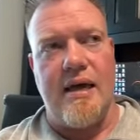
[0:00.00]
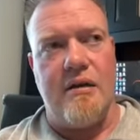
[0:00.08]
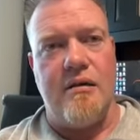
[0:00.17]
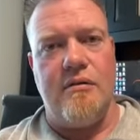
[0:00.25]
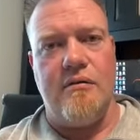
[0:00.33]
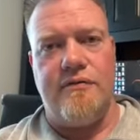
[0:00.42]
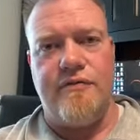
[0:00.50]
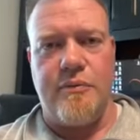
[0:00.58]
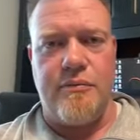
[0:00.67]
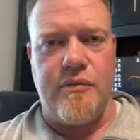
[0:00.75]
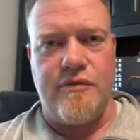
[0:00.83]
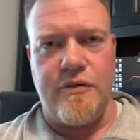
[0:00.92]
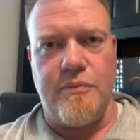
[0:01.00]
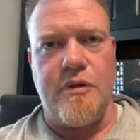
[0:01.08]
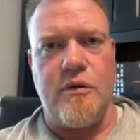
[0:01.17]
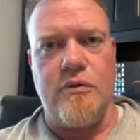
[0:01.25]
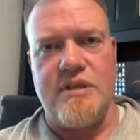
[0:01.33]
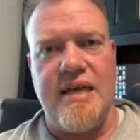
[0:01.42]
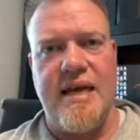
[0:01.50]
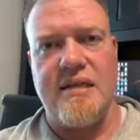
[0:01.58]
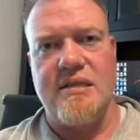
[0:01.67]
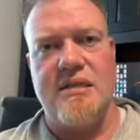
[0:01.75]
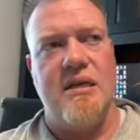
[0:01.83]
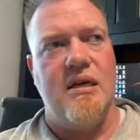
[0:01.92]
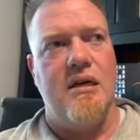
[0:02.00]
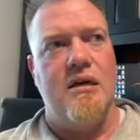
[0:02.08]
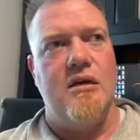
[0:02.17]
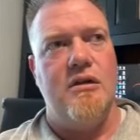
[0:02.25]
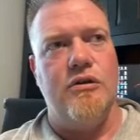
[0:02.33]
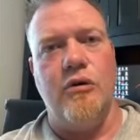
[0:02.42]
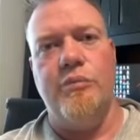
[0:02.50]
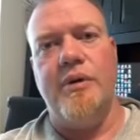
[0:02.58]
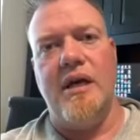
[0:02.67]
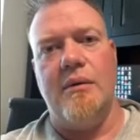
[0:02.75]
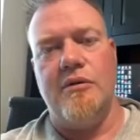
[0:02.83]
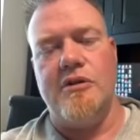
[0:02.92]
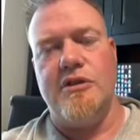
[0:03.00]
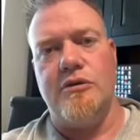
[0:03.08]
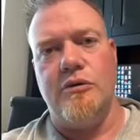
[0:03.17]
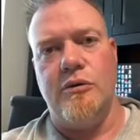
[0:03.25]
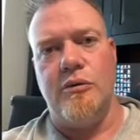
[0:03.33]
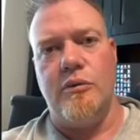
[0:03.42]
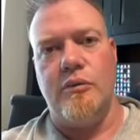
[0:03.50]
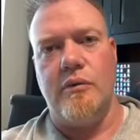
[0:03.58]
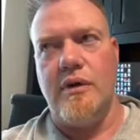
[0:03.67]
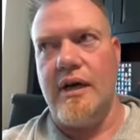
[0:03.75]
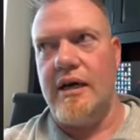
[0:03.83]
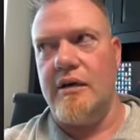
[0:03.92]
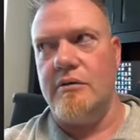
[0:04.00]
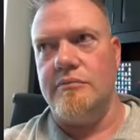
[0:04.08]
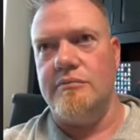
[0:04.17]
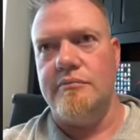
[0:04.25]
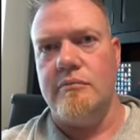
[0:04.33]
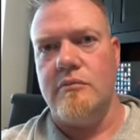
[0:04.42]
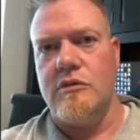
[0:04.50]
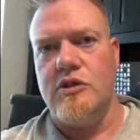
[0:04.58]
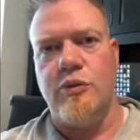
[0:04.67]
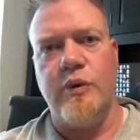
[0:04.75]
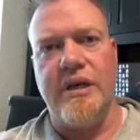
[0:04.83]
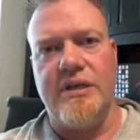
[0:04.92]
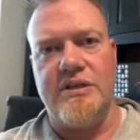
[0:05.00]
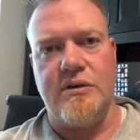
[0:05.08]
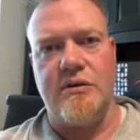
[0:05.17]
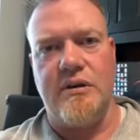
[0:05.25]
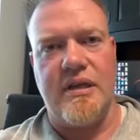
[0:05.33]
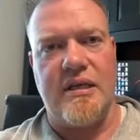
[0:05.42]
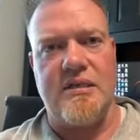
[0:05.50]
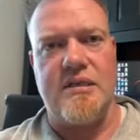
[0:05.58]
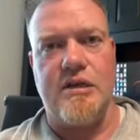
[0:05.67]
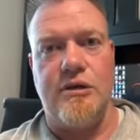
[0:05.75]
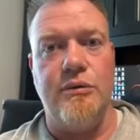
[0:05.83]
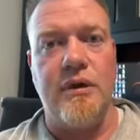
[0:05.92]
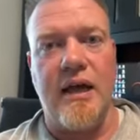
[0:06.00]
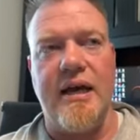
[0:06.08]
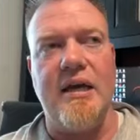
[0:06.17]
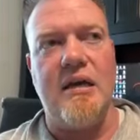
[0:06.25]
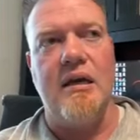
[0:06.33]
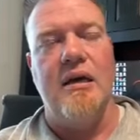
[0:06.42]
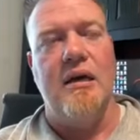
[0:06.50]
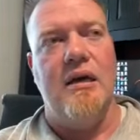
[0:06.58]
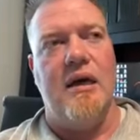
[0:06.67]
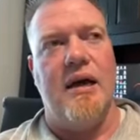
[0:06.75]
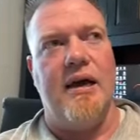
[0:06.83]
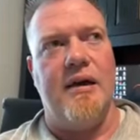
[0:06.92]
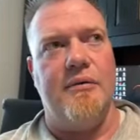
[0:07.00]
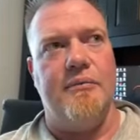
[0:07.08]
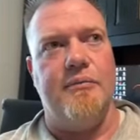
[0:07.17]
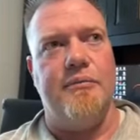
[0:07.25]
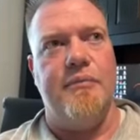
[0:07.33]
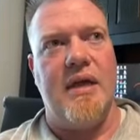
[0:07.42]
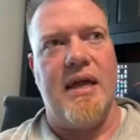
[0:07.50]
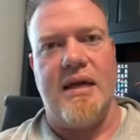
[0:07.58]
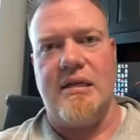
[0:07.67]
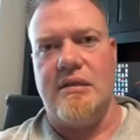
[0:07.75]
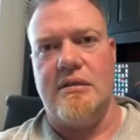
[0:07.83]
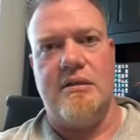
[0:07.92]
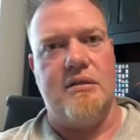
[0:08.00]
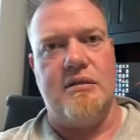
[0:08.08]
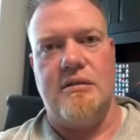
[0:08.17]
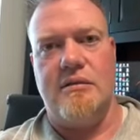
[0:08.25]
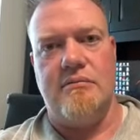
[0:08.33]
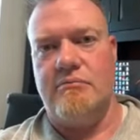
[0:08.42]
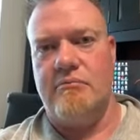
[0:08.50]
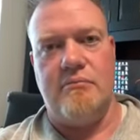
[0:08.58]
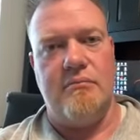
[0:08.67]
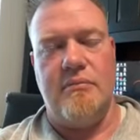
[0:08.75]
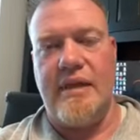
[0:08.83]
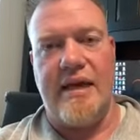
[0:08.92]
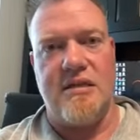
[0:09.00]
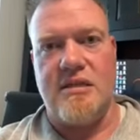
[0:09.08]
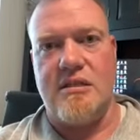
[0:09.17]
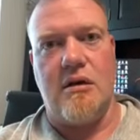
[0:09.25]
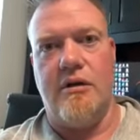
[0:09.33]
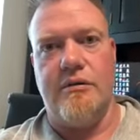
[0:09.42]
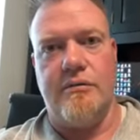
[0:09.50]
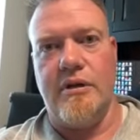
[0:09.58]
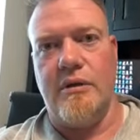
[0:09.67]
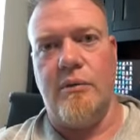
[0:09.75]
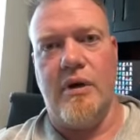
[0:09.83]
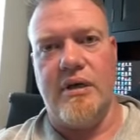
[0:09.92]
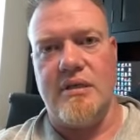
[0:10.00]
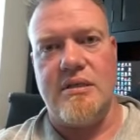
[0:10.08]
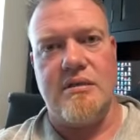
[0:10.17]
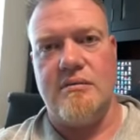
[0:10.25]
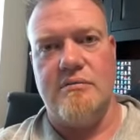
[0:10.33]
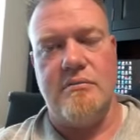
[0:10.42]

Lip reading: And from those sets, you'll be able to tweak certain things that you like, and that's all there really was,